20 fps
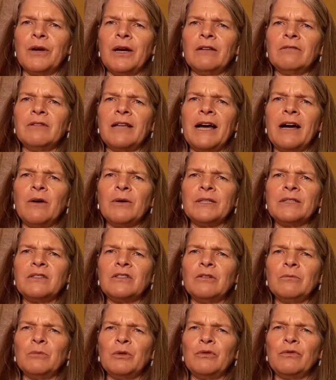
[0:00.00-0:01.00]
allow us
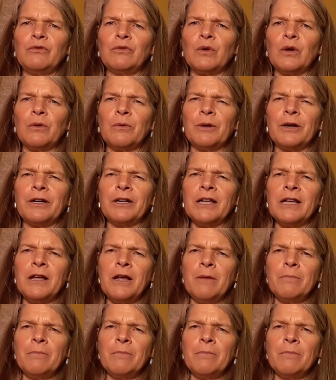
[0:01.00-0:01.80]
to move forward,